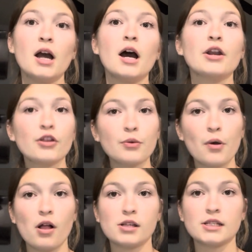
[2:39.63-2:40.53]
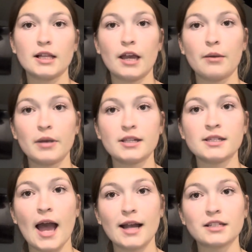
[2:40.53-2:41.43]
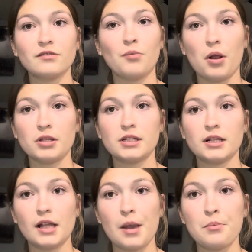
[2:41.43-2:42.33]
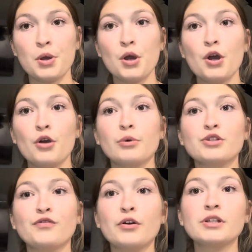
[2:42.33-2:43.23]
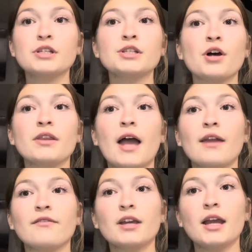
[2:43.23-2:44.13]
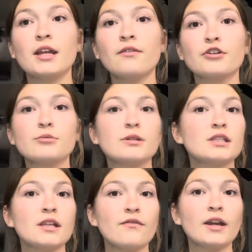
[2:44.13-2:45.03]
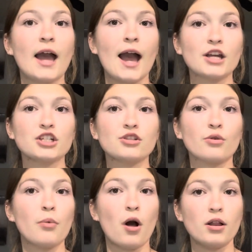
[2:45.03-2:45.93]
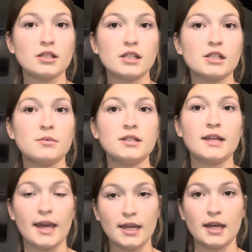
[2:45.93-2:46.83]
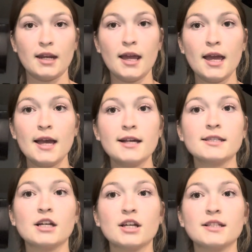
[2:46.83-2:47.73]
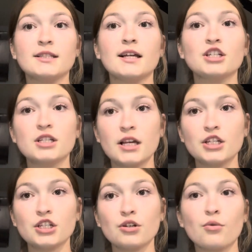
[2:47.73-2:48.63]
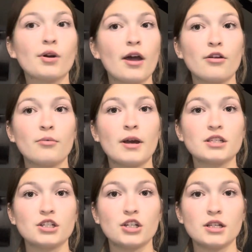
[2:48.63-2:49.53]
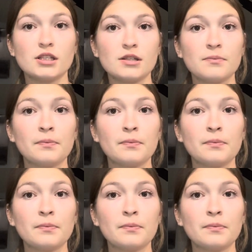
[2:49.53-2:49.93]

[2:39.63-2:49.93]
Another policy claim is an active policy claim, which focuses on advocating for specific actions or policies to be taken, such as legislation or other messages.